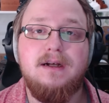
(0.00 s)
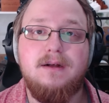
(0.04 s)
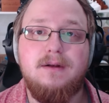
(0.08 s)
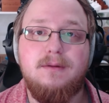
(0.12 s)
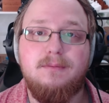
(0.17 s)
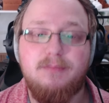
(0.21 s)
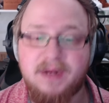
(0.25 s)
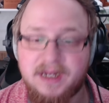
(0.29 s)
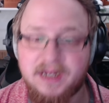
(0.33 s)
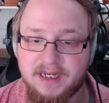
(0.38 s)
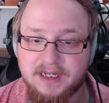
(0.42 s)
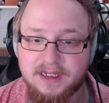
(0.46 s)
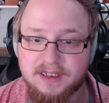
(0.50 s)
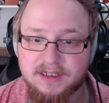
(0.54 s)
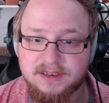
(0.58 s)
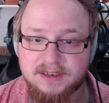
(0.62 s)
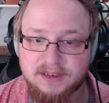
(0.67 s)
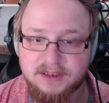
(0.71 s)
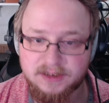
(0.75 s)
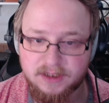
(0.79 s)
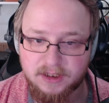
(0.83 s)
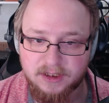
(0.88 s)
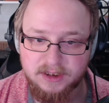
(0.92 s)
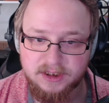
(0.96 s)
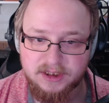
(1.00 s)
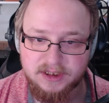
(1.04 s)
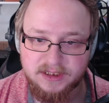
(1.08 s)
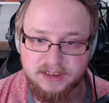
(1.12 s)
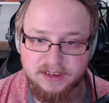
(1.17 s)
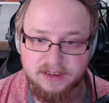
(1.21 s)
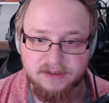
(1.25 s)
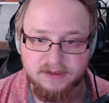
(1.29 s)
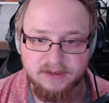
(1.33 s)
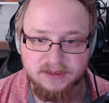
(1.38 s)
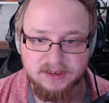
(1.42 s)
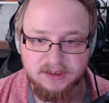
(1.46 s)
Bing search
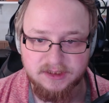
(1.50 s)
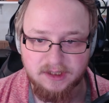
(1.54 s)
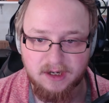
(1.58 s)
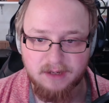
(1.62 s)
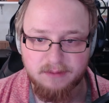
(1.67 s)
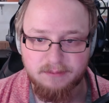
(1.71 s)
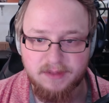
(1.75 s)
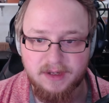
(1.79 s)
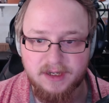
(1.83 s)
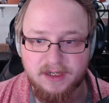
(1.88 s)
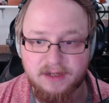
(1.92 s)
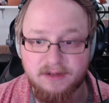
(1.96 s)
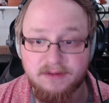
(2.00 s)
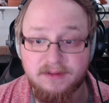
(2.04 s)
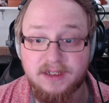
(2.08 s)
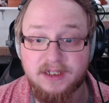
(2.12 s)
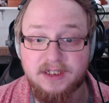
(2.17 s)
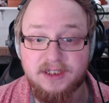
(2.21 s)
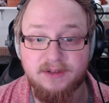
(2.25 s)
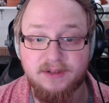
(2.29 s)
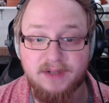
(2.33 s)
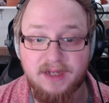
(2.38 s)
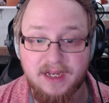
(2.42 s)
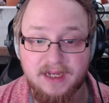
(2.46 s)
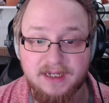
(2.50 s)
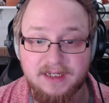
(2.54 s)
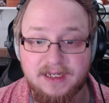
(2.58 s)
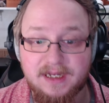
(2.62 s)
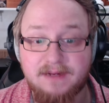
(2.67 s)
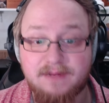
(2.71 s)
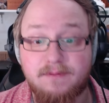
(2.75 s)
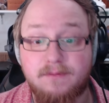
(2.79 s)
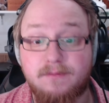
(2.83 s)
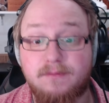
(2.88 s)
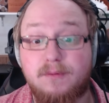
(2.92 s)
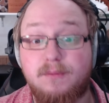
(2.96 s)
in your start menu that you can't
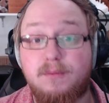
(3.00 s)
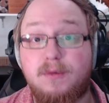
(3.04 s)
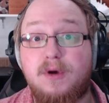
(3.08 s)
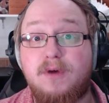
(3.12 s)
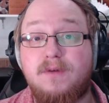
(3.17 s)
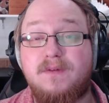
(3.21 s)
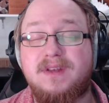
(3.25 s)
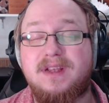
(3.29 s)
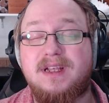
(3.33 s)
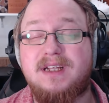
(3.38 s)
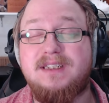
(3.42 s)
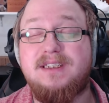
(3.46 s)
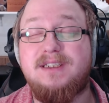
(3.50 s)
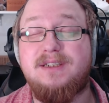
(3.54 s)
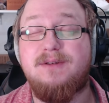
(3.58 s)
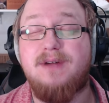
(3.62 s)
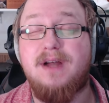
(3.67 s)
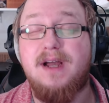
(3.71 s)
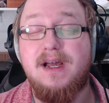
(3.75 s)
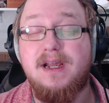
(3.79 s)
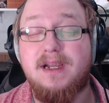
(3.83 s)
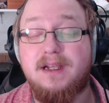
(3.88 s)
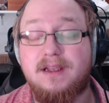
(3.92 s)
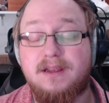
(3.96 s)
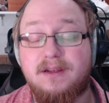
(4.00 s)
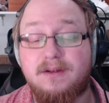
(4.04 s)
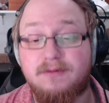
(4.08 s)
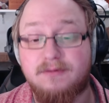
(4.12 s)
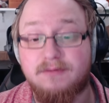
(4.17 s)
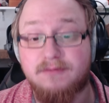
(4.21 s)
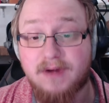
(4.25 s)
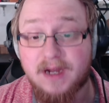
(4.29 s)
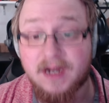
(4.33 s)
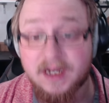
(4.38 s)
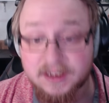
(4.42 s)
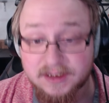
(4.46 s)
even remove unless you edit the
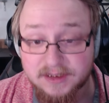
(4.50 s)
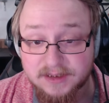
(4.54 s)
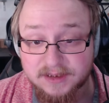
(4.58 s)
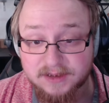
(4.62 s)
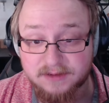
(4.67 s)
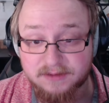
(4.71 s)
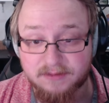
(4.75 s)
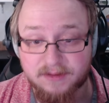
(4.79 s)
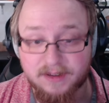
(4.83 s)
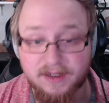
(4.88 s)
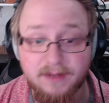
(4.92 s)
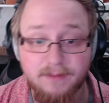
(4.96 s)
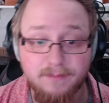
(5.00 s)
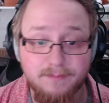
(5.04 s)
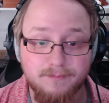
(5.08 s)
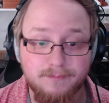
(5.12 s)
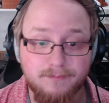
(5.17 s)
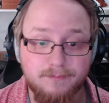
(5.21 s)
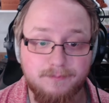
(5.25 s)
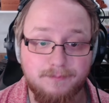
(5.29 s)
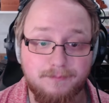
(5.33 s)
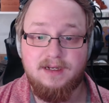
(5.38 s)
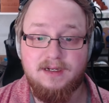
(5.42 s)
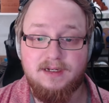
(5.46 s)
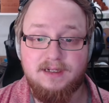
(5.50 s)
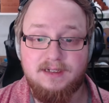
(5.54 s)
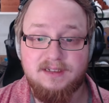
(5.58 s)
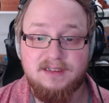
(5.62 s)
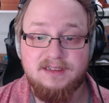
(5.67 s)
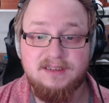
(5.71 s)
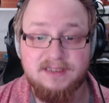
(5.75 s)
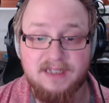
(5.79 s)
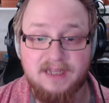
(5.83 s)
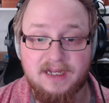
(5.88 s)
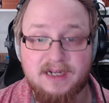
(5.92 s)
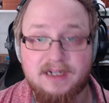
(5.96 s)
registry,
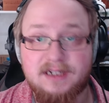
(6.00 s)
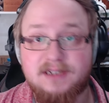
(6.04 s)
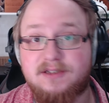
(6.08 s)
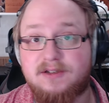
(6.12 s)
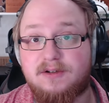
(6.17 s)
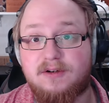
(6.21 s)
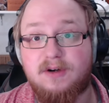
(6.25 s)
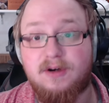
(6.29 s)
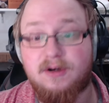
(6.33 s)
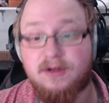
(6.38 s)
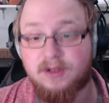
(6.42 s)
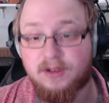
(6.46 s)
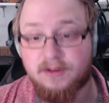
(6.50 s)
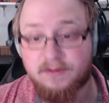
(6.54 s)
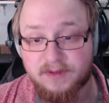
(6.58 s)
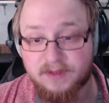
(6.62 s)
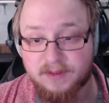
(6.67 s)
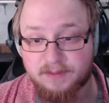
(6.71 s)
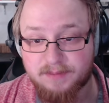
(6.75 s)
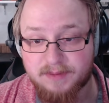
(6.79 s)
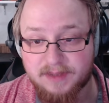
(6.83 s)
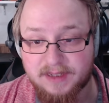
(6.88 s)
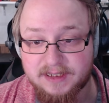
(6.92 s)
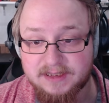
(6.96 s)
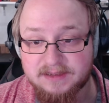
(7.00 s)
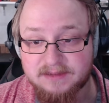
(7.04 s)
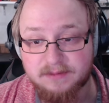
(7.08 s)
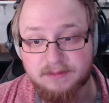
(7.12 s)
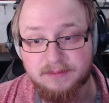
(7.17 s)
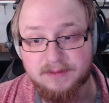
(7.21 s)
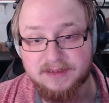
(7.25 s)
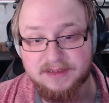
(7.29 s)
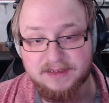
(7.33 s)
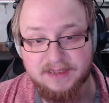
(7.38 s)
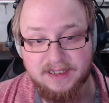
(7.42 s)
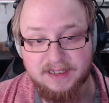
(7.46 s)
settings are all over the place
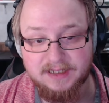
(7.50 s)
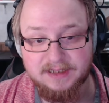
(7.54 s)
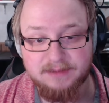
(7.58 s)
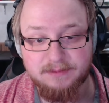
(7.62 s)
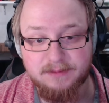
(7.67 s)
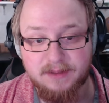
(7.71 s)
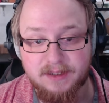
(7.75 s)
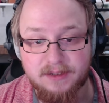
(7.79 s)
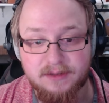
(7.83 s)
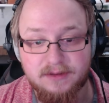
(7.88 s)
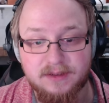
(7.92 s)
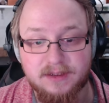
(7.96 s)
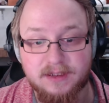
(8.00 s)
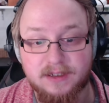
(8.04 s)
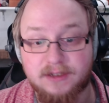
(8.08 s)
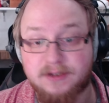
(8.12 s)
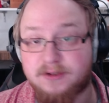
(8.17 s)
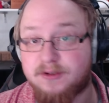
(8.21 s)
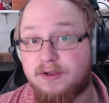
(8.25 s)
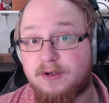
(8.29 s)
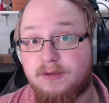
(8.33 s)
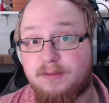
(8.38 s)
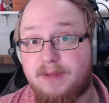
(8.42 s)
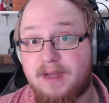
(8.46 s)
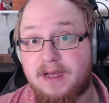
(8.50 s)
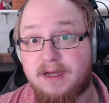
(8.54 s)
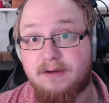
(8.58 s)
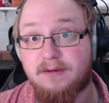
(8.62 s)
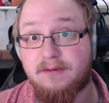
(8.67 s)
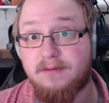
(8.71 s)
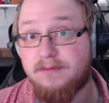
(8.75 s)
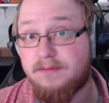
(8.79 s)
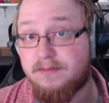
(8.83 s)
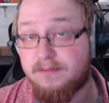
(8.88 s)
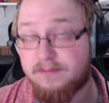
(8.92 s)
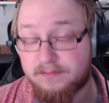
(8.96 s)
from the settings menu to the control
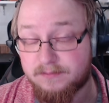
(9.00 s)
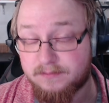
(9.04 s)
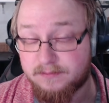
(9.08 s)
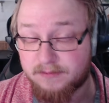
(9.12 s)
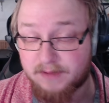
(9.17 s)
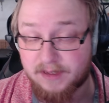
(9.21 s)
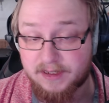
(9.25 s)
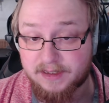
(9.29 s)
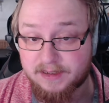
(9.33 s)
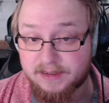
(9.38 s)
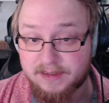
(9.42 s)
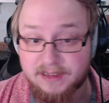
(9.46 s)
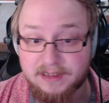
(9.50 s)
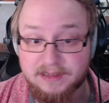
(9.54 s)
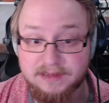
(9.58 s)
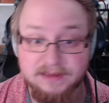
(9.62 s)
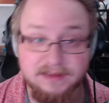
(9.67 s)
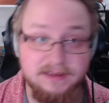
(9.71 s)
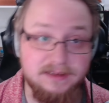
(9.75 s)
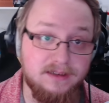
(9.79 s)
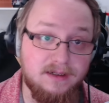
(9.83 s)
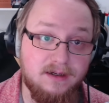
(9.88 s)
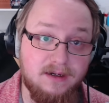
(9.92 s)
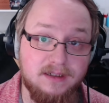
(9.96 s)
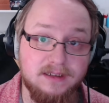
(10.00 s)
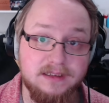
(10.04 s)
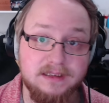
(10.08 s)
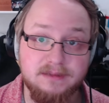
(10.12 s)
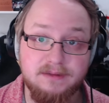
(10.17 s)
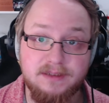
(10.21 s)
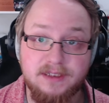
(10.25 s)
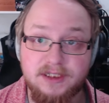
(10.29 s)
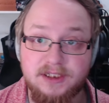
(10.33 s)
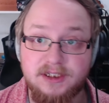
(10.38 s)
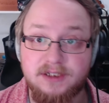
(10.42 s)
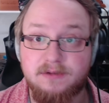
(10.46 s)
panel, granted that's also
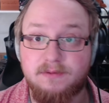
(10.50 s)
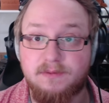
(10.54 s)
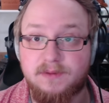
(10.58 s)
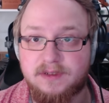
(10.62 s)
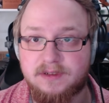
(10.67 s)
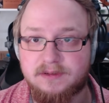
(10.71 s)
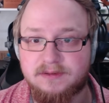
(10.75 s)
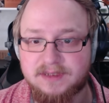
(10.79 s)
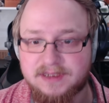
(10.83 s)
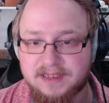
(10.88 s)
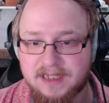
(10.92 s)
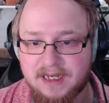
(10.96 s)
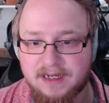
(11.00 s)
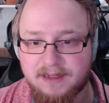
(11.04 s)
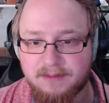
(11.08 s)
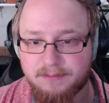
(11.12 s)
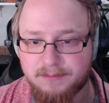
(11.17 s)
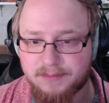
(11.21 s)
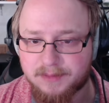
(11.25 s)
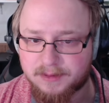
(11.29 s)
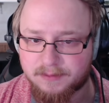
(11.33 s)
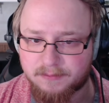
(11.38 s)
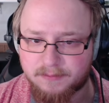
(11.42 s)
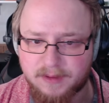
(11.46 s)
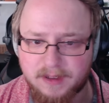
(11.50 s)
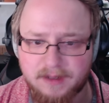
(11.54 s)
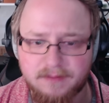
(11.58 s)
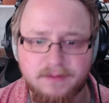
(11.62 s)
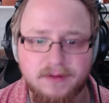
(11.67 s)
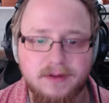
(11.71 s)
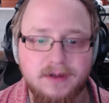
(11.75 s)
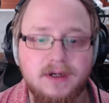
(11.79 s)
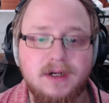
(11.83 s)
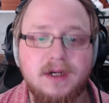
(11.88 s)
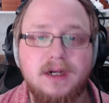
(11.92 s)
an issue in Windows 10, but whatever,